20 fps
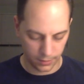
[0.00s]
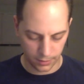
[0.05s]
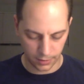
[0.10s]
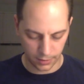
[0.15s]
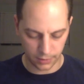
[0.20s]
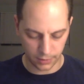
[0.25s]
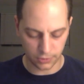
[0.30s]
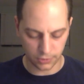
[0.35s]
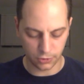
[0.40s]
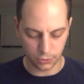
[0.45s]

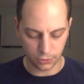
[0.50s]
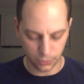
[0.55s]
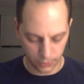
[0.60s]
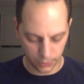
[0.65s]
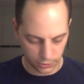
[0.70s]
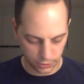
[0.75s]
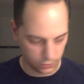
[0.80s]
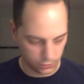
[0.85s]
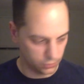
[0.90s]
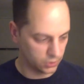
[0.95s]
And it's 2
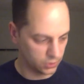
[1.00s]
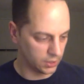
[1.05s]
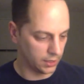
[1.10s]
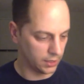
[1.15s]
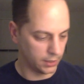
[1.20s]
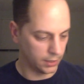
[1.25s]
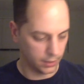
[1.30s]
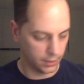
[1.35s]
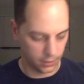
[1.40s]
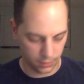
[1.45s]
issues
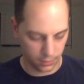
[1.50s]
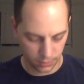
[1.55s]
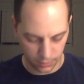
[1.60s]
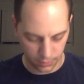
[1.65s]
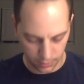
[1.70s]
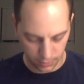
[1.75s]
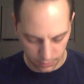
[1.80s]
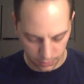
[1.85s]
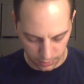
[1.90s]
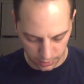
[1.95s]
and
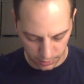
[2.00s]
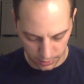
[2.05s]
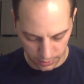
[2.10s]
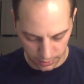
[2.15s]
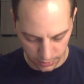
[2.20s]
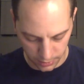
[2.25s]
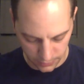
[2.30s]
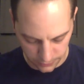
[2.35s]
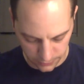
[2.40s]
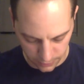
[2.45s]

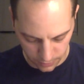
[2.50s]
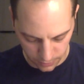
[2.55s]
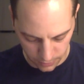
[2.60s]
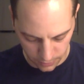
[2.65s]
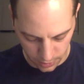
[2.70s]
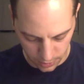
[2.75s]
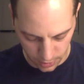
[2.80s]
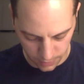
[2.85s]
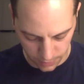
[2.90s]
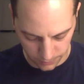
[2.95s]
it's from,
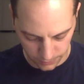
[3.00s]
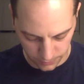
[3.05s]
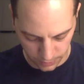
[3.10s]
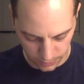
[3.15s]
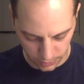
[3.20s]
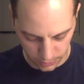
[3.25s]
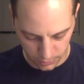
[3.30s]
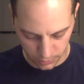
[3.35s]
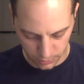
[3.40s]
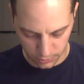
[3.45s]

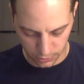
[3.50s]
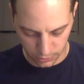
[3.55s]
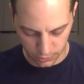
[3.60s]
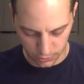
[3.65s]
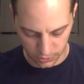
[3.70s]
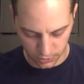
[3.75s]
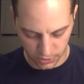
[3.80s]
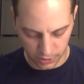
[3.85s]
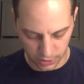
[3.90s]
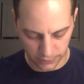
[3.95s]
so
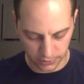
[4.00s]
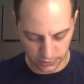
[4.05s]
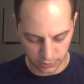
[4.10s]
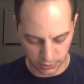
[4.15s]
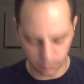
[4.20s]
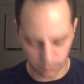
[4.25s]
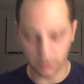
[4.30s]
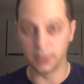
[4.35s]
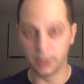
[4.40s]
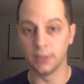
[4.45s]
the series
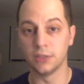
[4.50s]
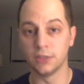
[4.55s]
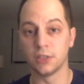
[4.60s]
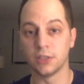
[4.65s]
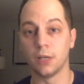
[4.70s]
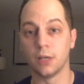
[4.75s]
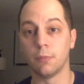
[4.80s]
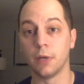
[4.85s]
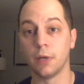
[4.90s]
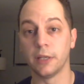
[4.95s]
is
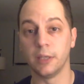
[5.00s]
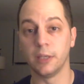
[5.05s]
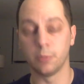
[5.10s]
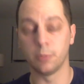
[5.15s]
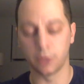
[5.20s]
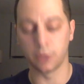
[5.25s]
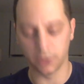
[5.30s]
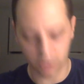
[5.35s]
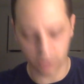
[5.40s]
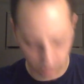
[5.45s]
Monkey
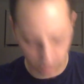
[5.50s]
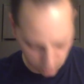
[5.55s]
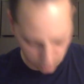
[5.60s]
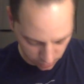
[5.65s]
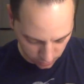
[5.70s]
Prince.